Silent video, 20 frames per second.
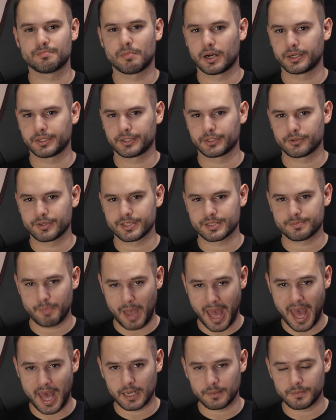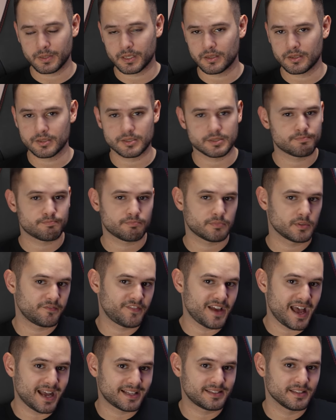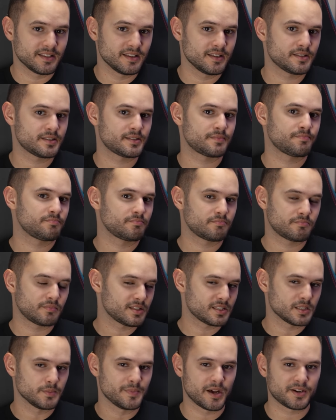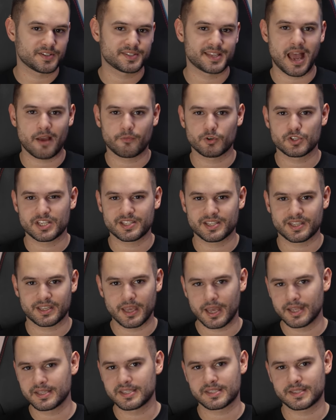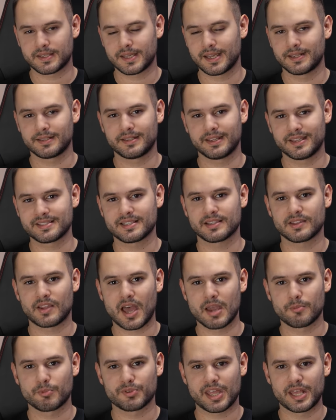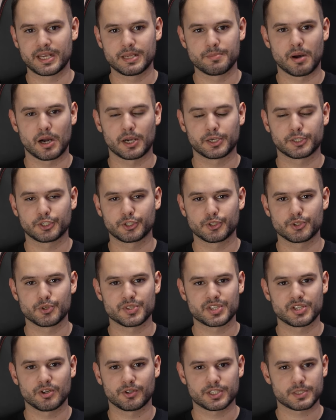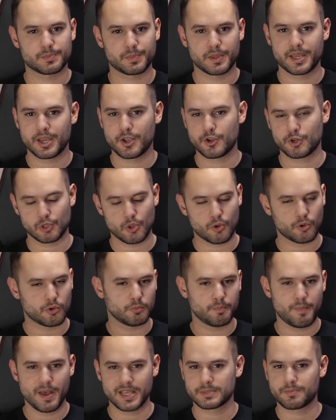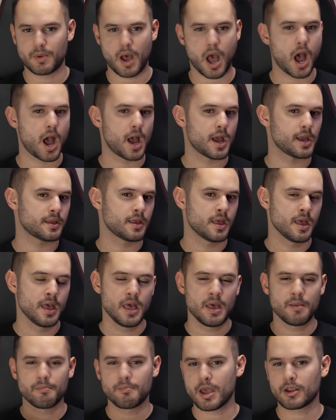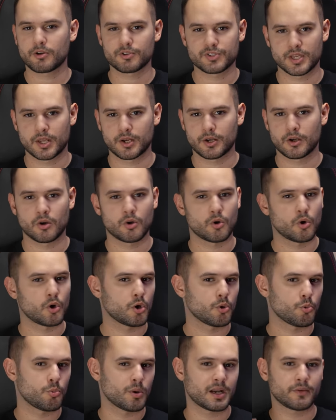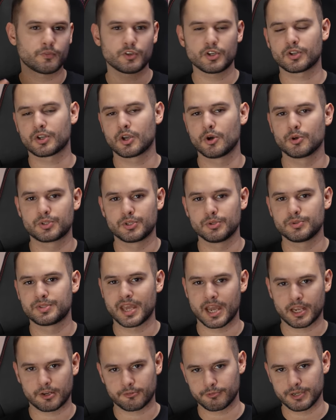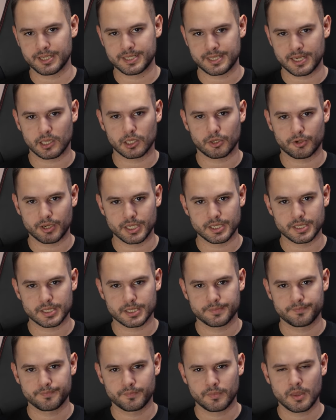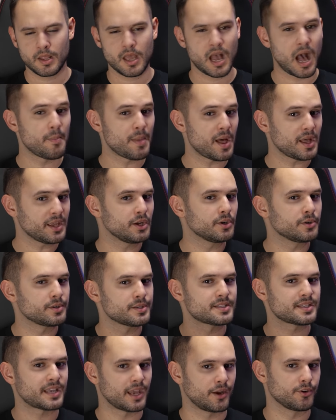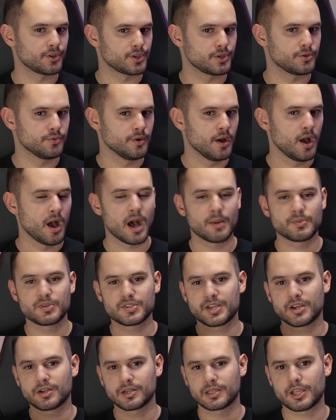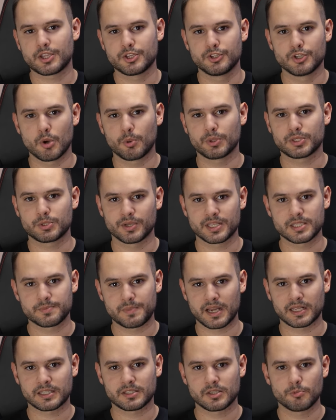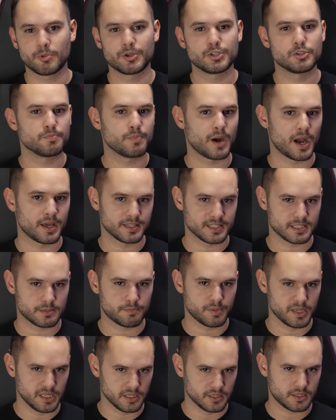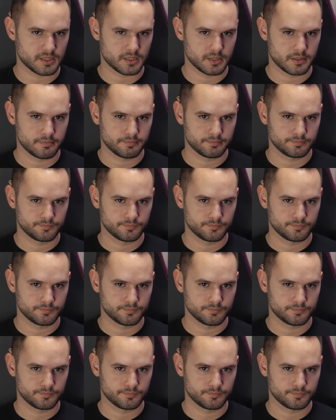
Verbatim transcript: monitor is bad, because the fact is, this is about as average as it gets and is in line with any monitor you see on display at your local Best Buy, Micro Center, or whatever your go-to tech retailer is. I'm not here to scare you, I'm just here to let you know what to expect when you buy this beast.